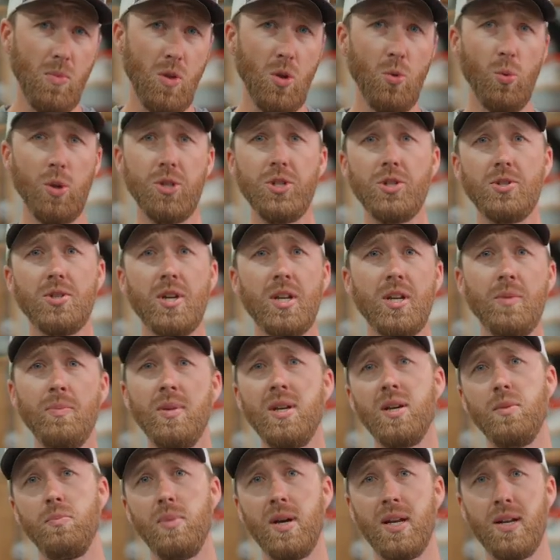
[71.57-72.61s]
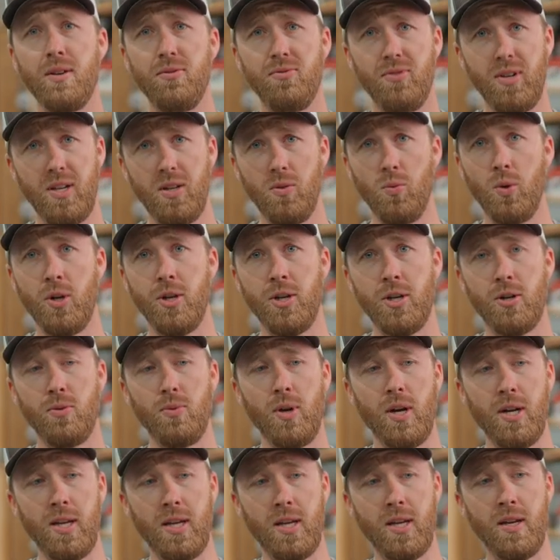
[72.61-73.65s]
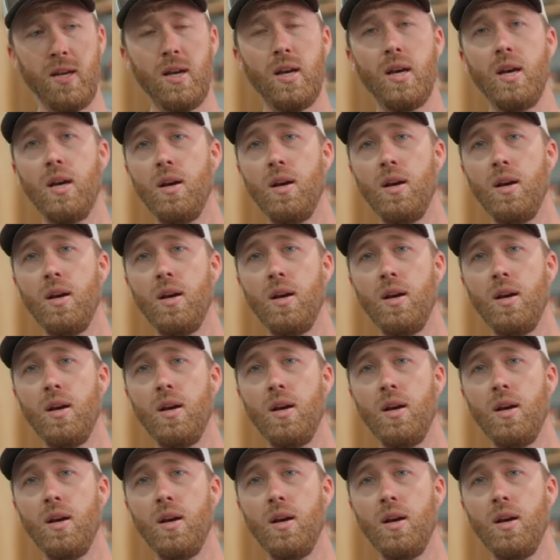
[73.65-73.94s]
which is gonna be a benefit when you're running